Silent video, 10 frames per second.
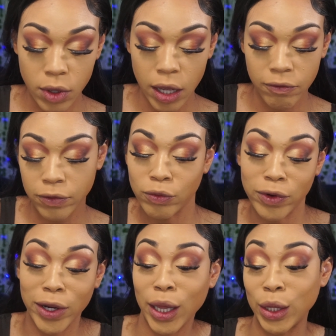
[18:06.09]
I feel
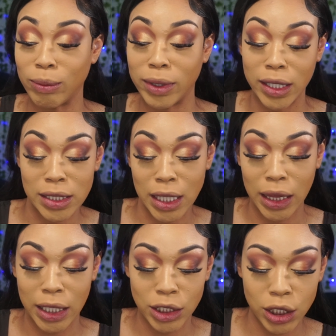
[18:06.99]
very luminous and
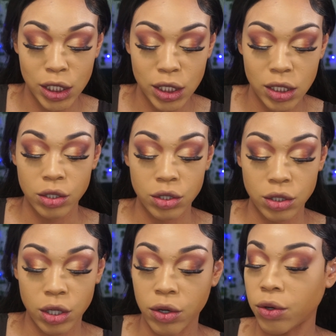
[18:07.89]
luscious.
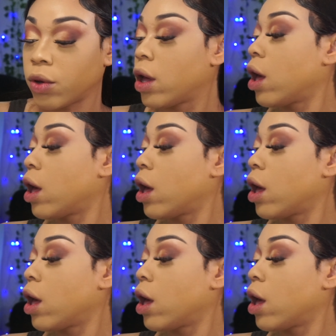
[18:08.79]
So